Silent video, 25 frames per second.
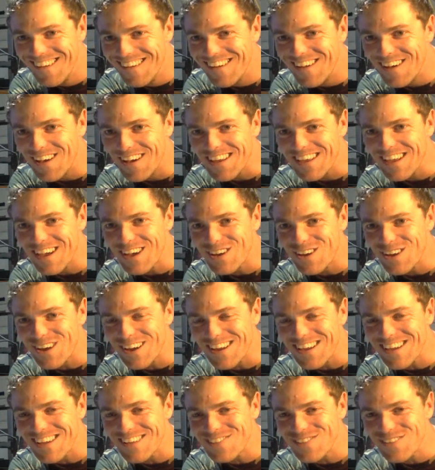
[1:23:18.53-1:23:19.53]
I
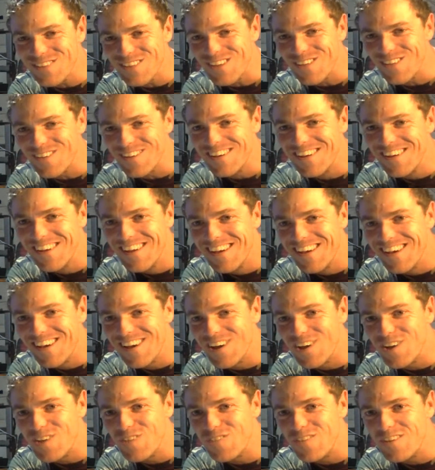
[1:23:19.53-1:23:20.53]
can't say that one.
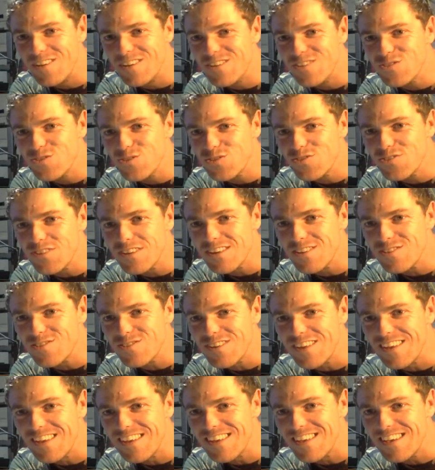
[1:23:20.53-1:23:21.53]
It
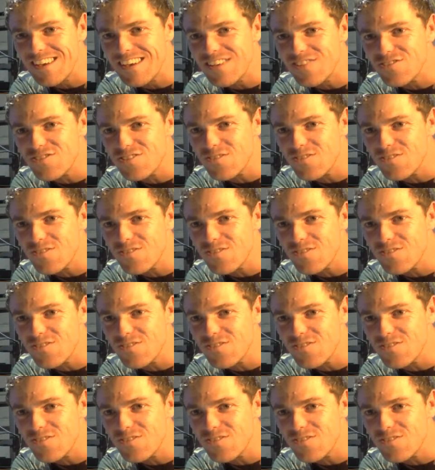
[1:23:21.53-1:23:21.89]
says, yeah, it's